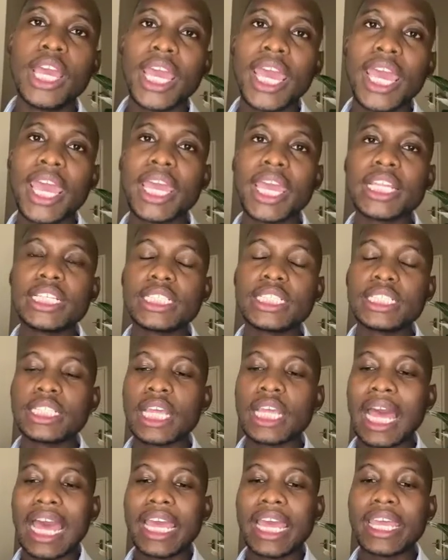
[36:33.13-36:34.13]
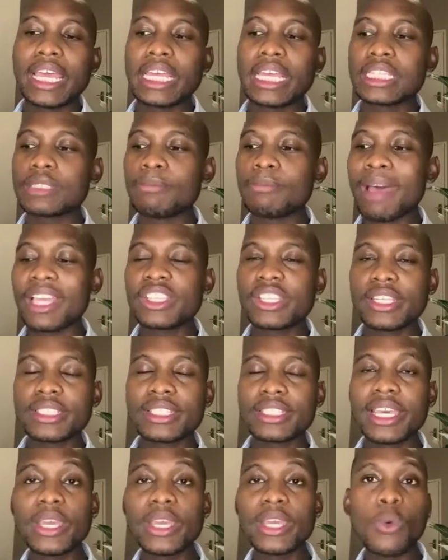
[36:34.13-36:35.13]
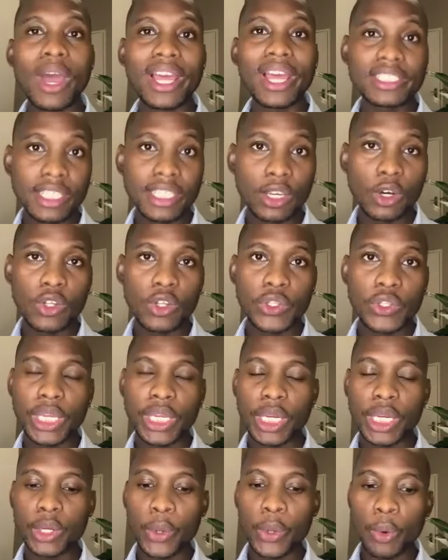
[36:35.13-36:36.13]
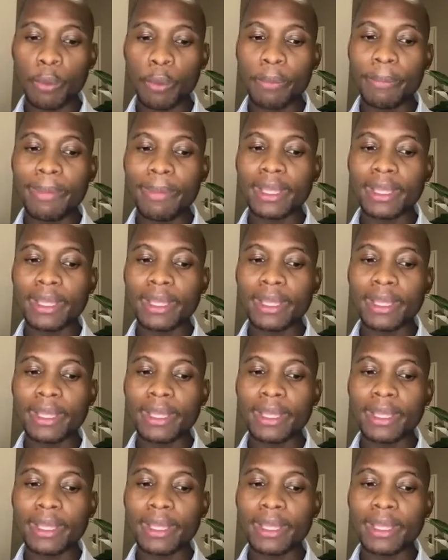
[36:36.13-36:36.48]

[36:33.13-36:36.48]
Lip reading: And as much as they want her on their group,